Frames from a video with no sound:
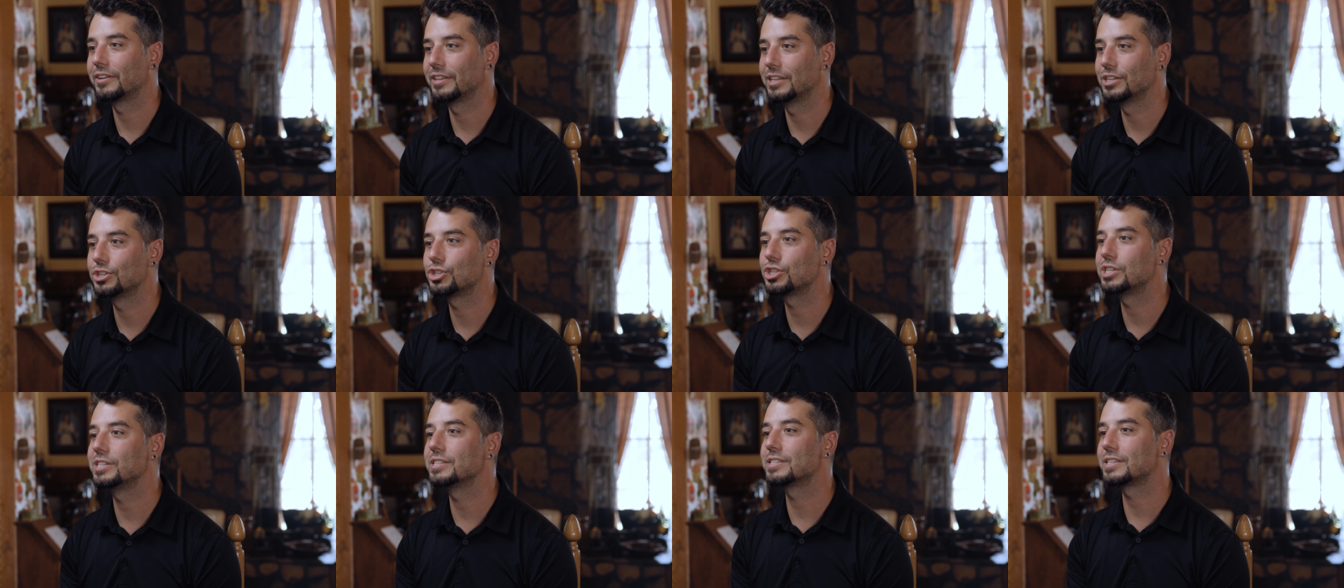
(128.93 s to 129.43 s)
And
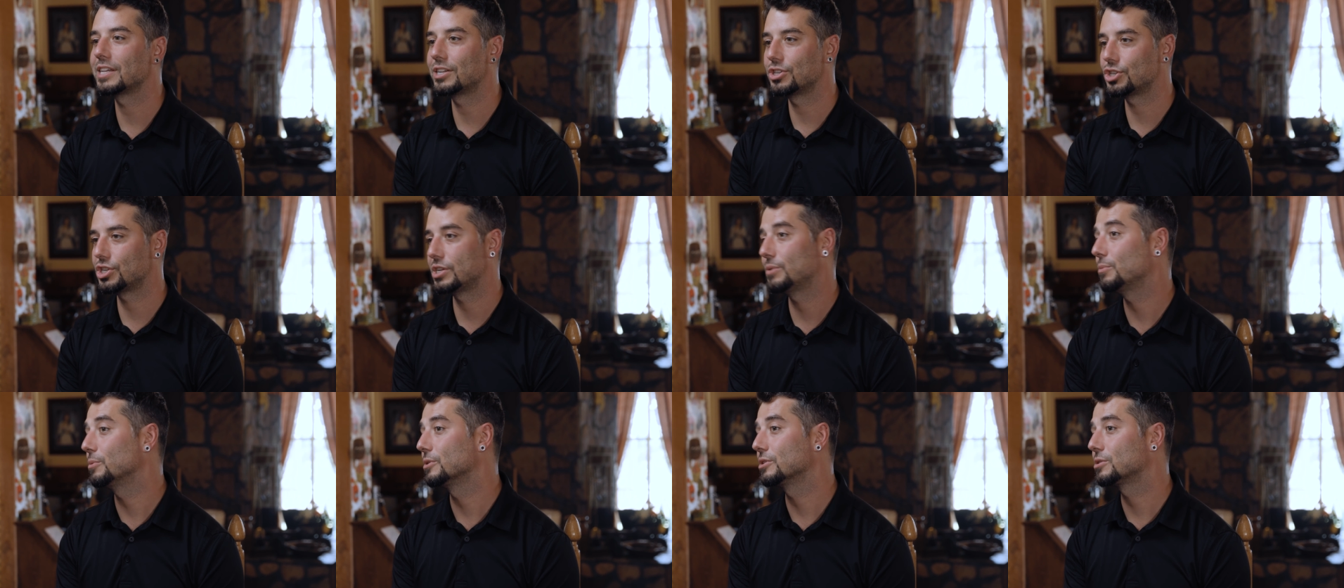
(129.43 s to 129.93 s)
then she said
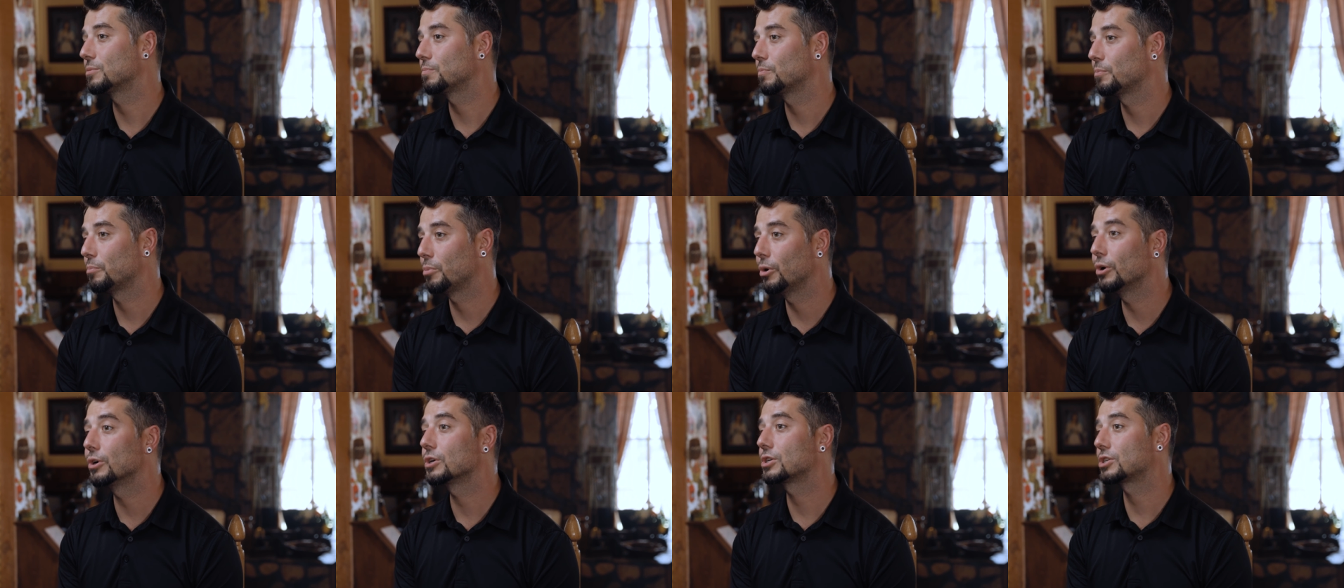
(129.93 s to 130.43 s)
she was
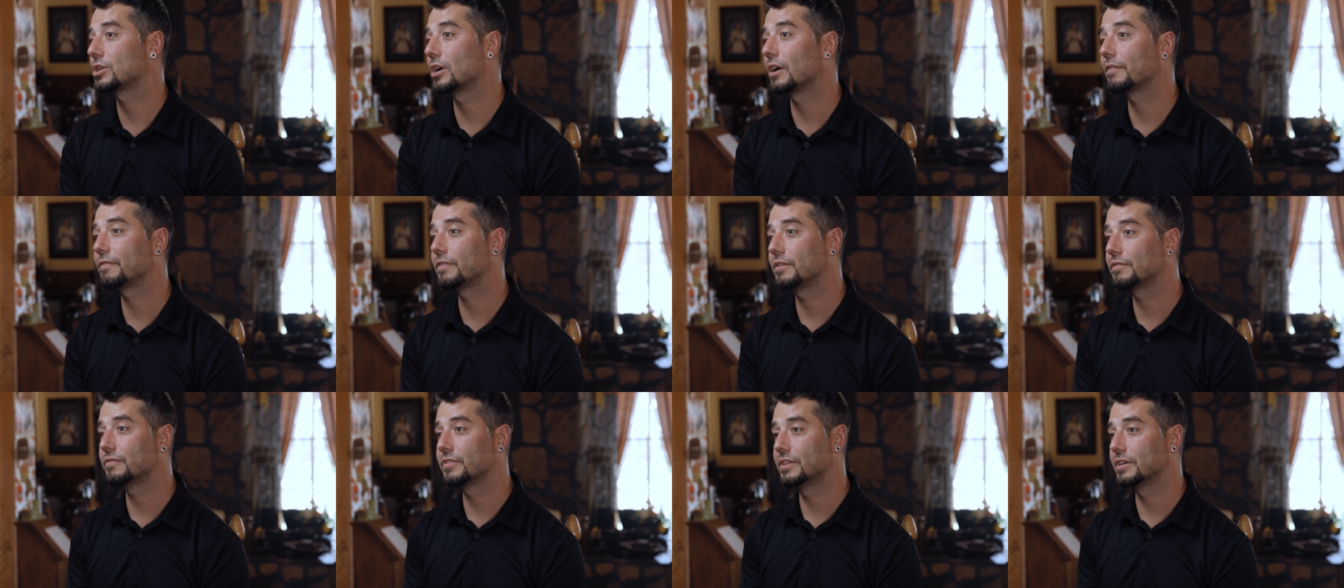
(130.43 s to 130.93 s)
pushed
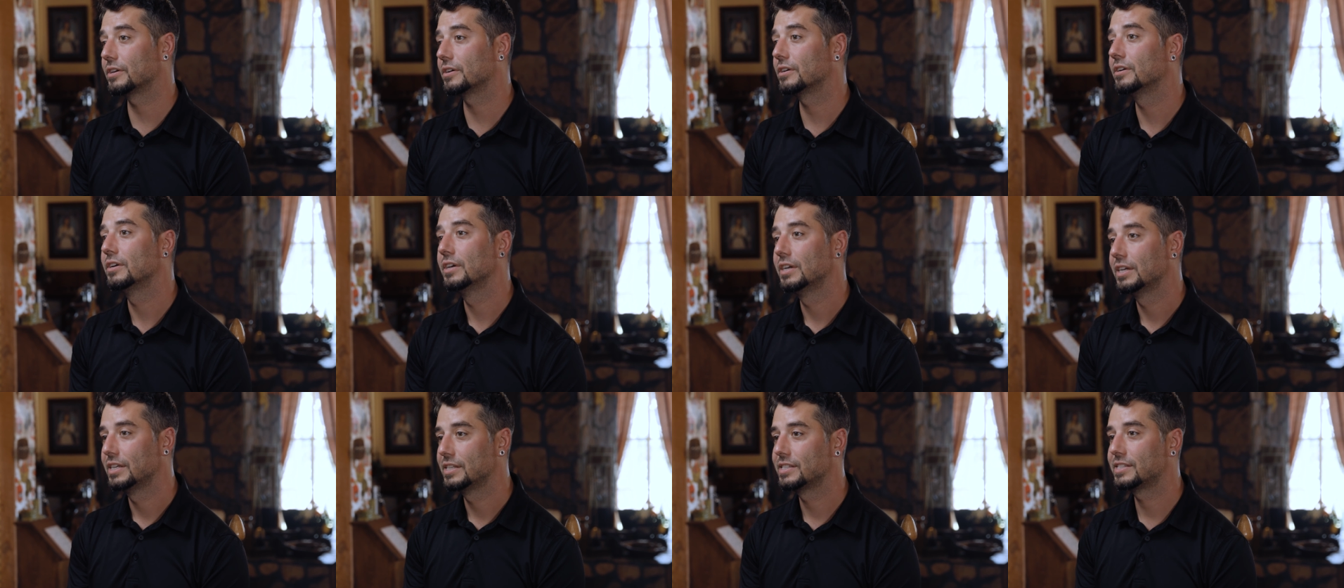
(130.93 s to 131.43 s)
off of
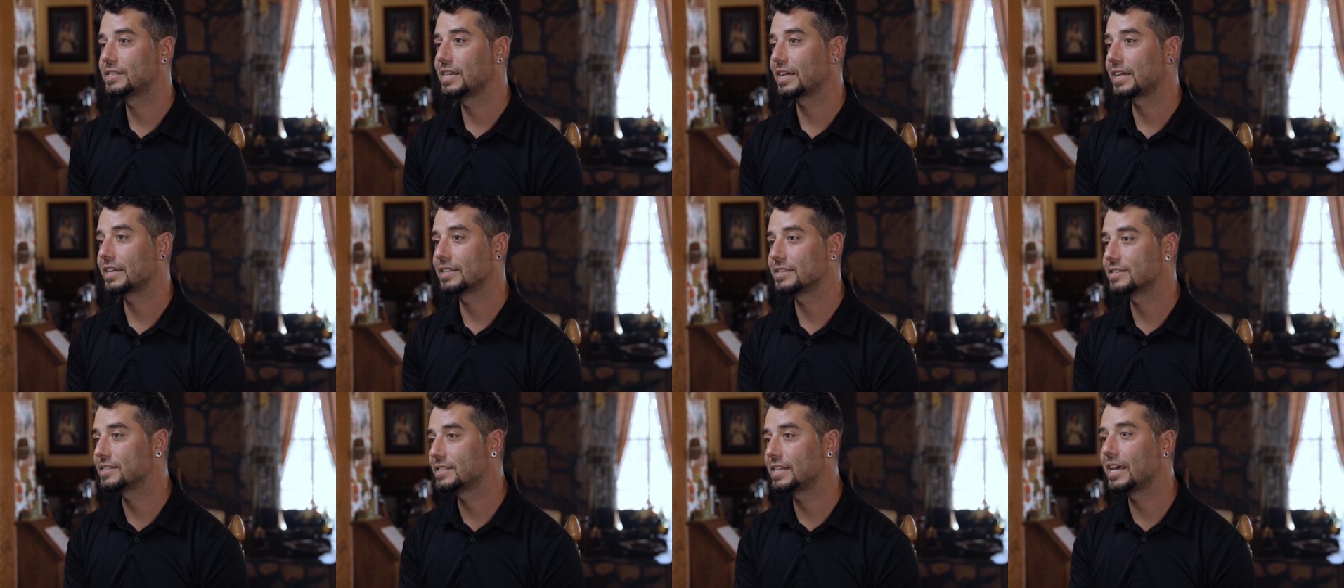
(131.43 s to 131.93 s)
the
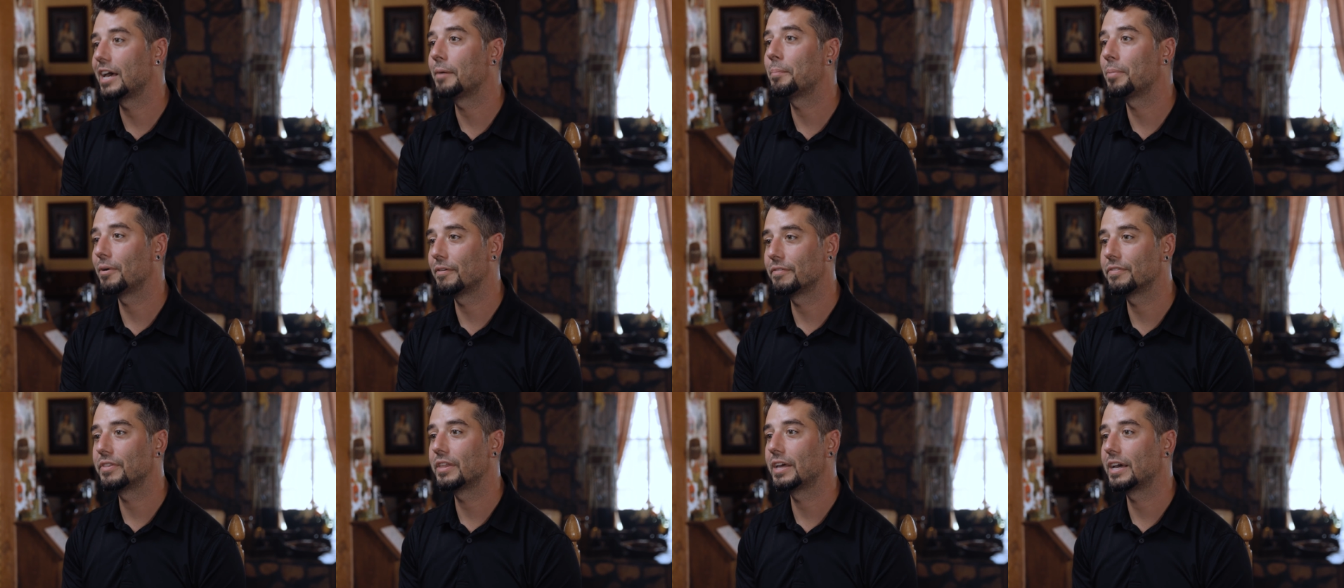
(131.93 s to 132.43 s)
second step
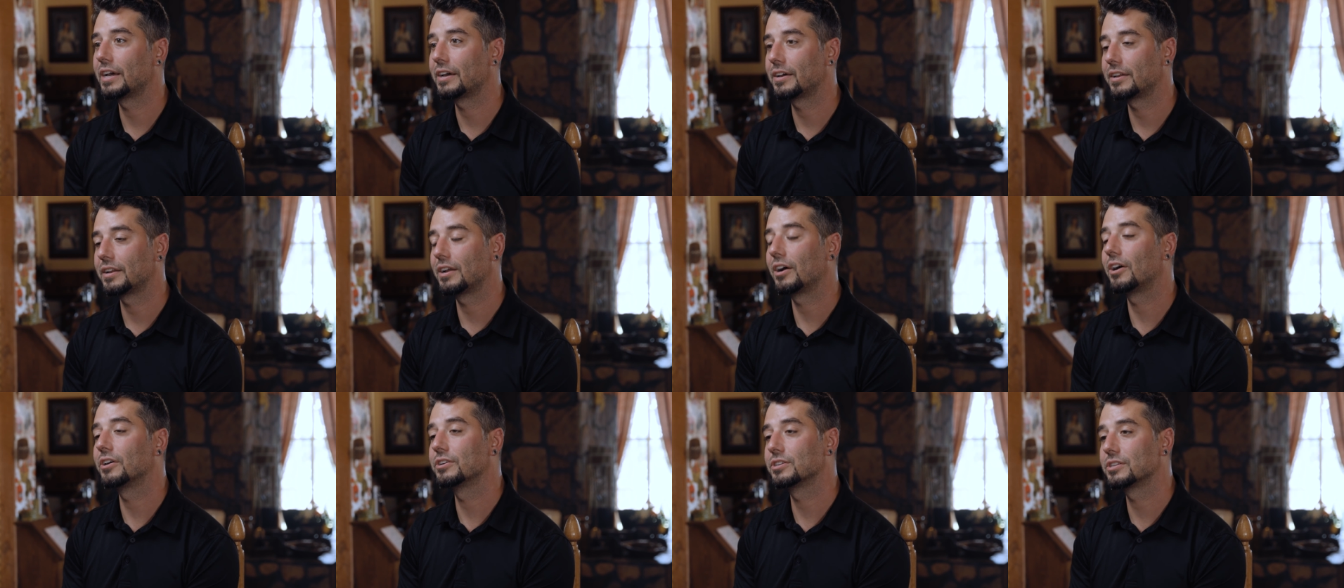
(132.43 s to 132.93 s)
of that
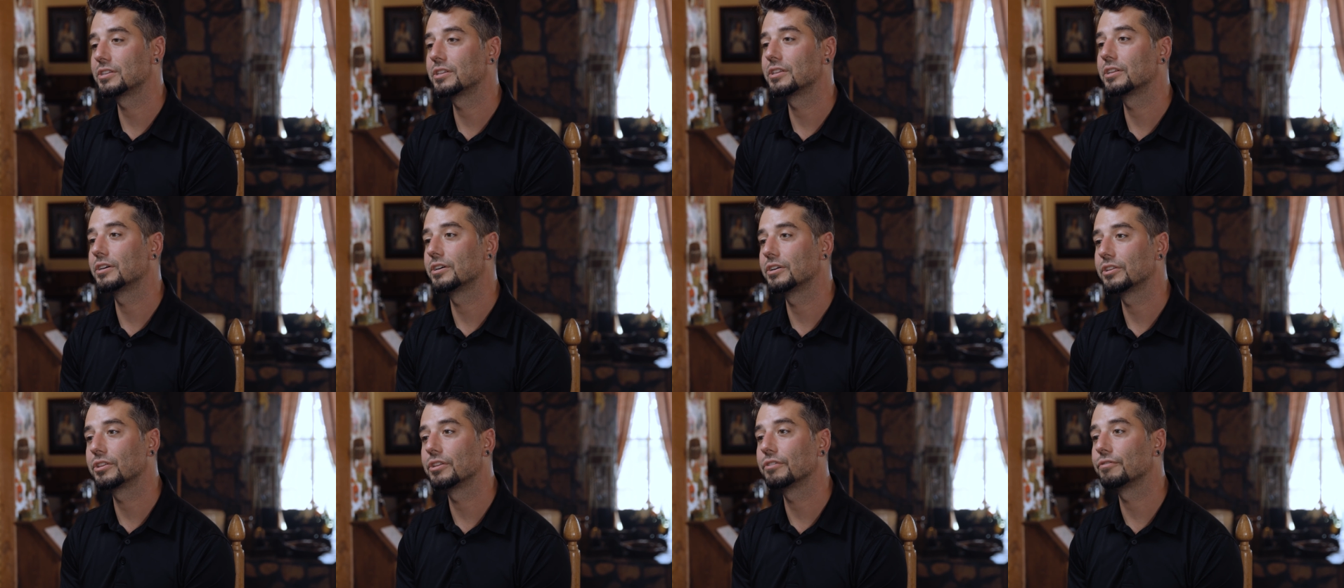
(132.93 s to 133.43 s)
onto
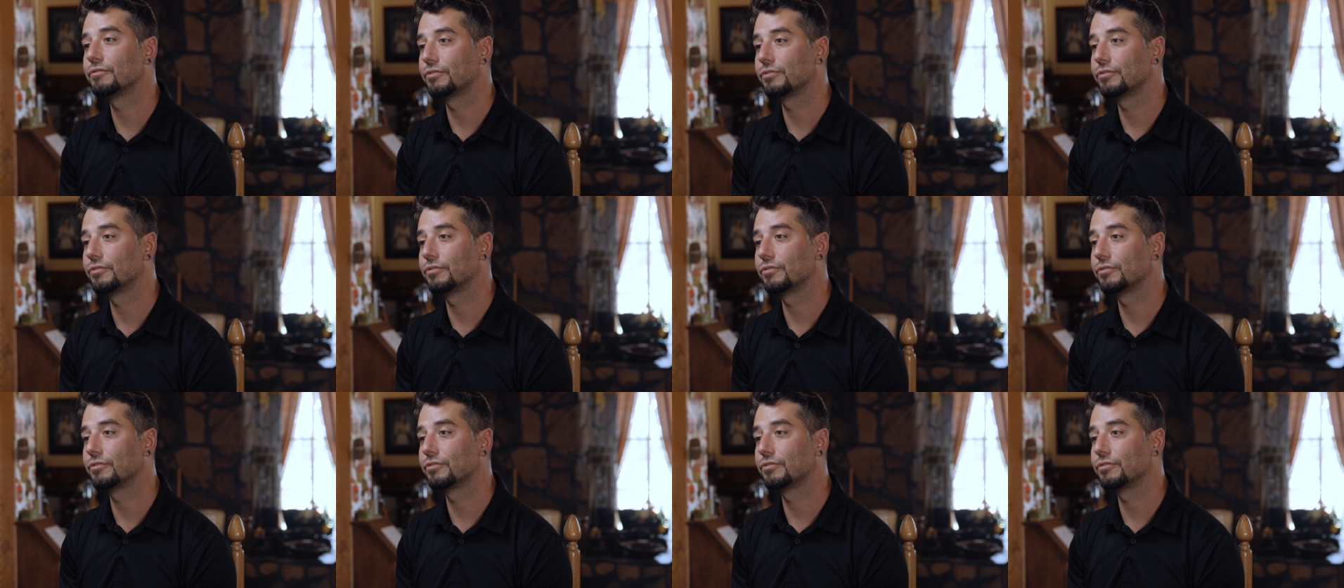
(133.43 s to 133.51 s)
the